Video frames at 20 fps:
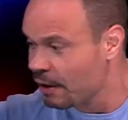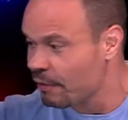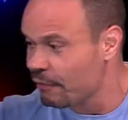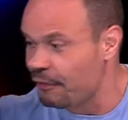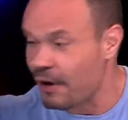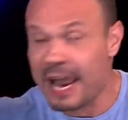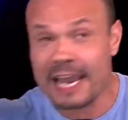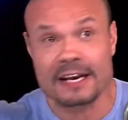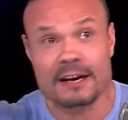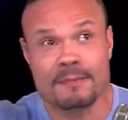
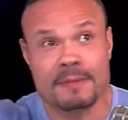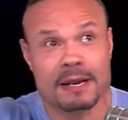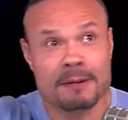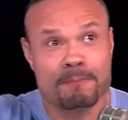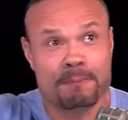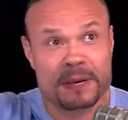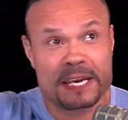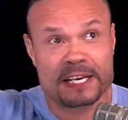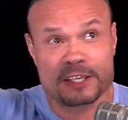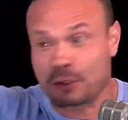Vitamin
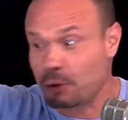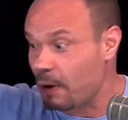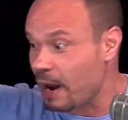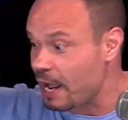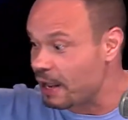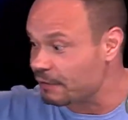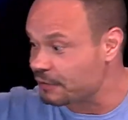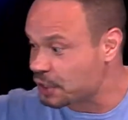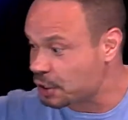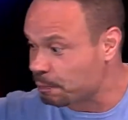
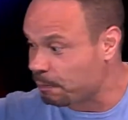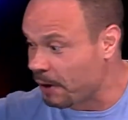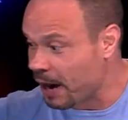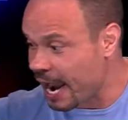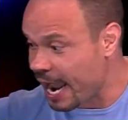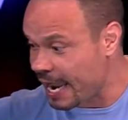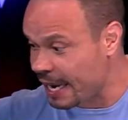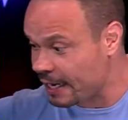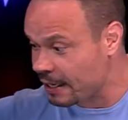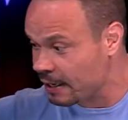B12
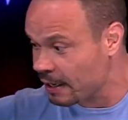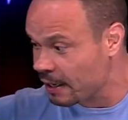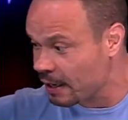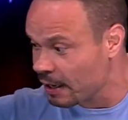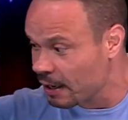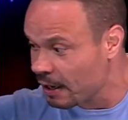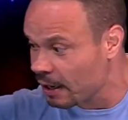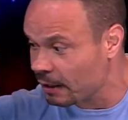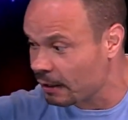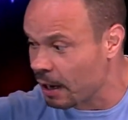spray,
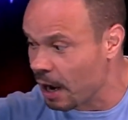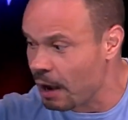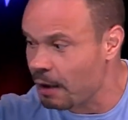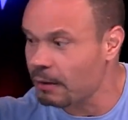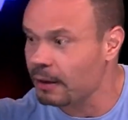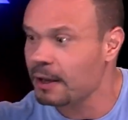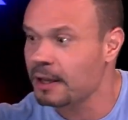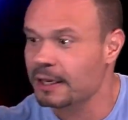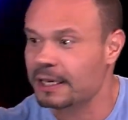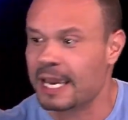
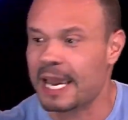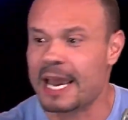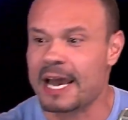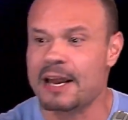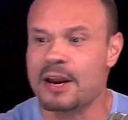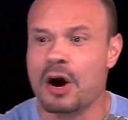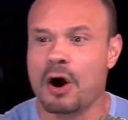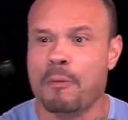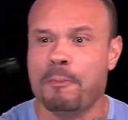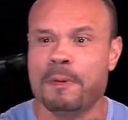
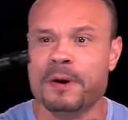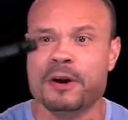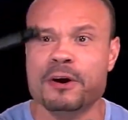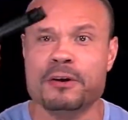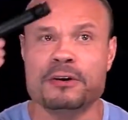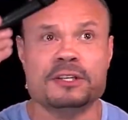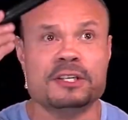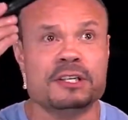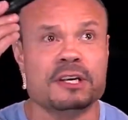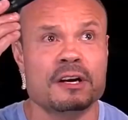can
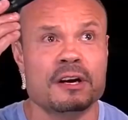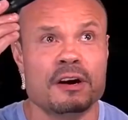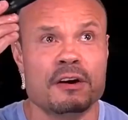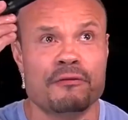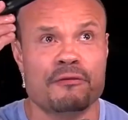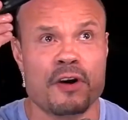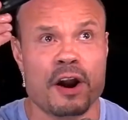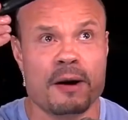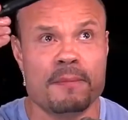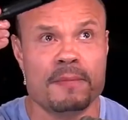openers
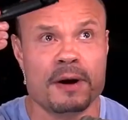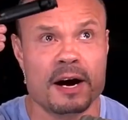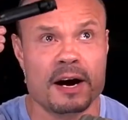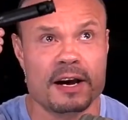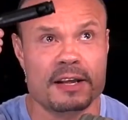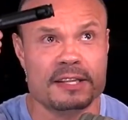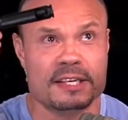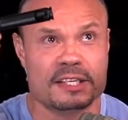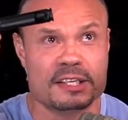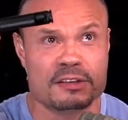from,
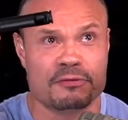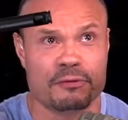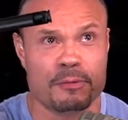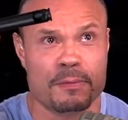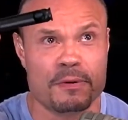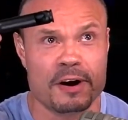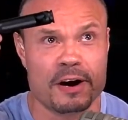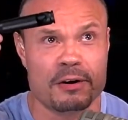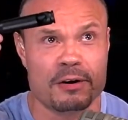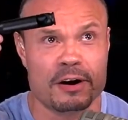this is from
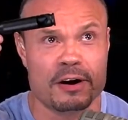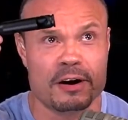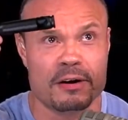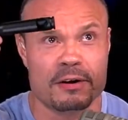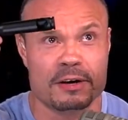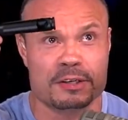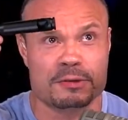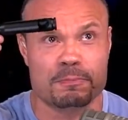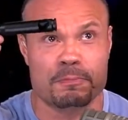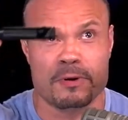
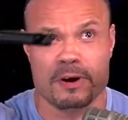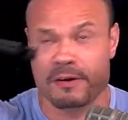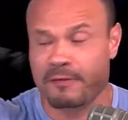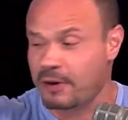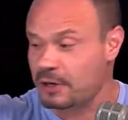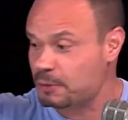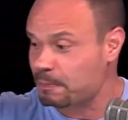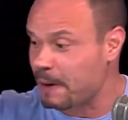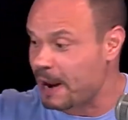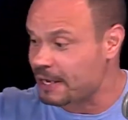our one of
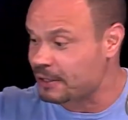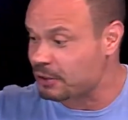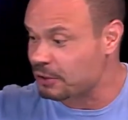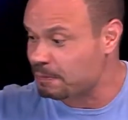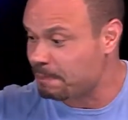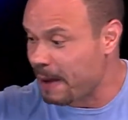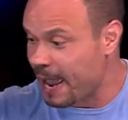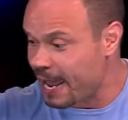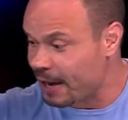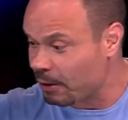our sponsors,
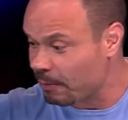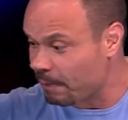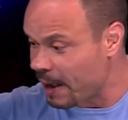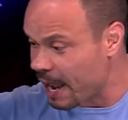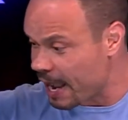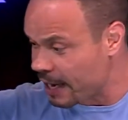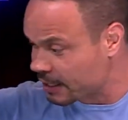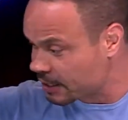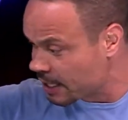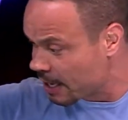Battle
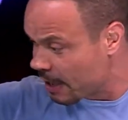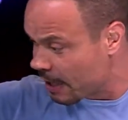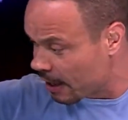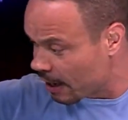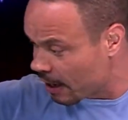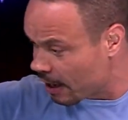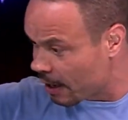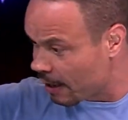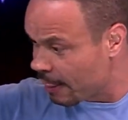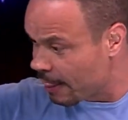Box.
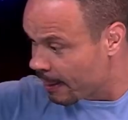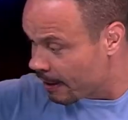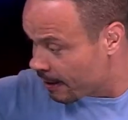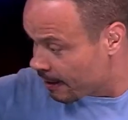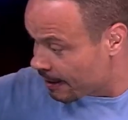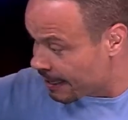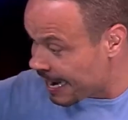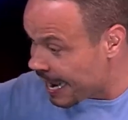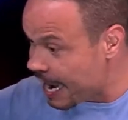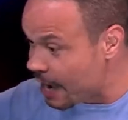
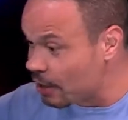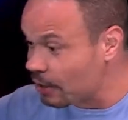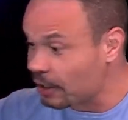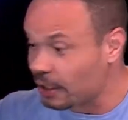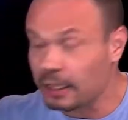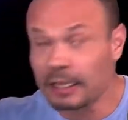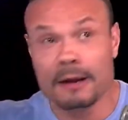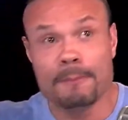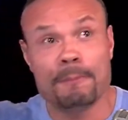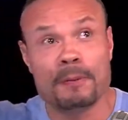Nail
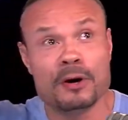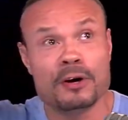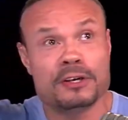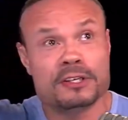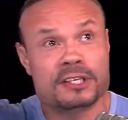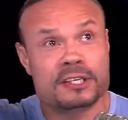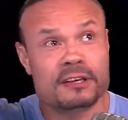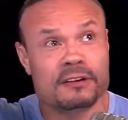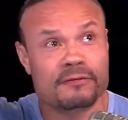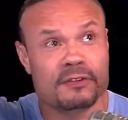
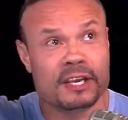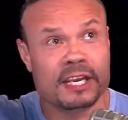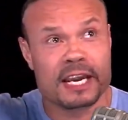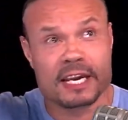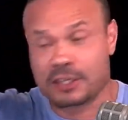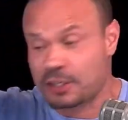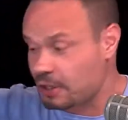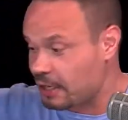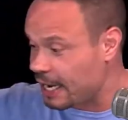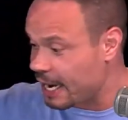clippers, in
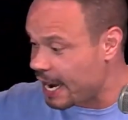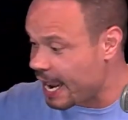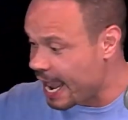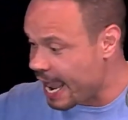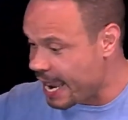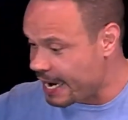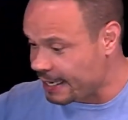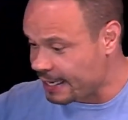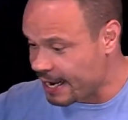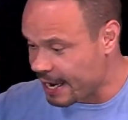case you get a
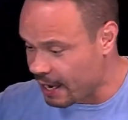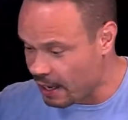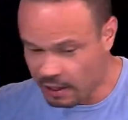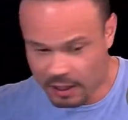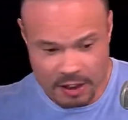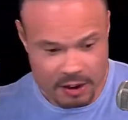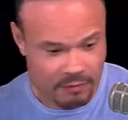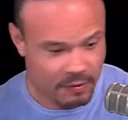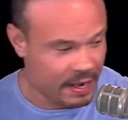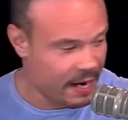
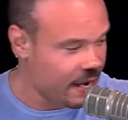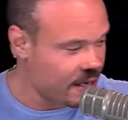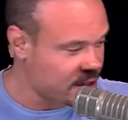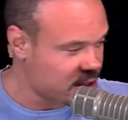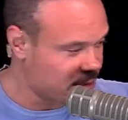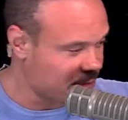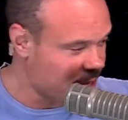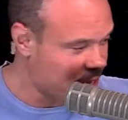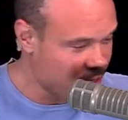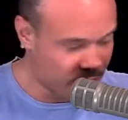hangnail. What
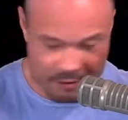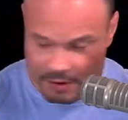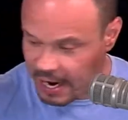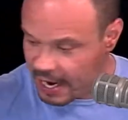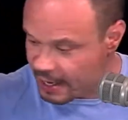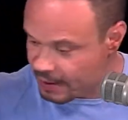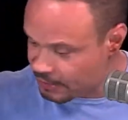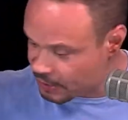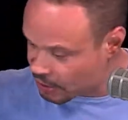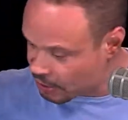else? What other
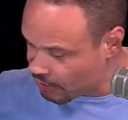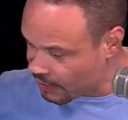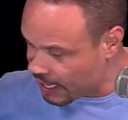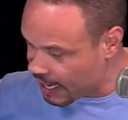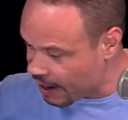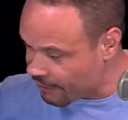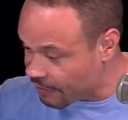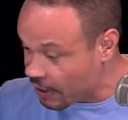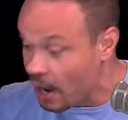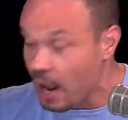items do we
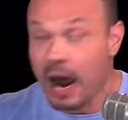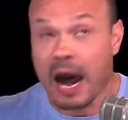have here?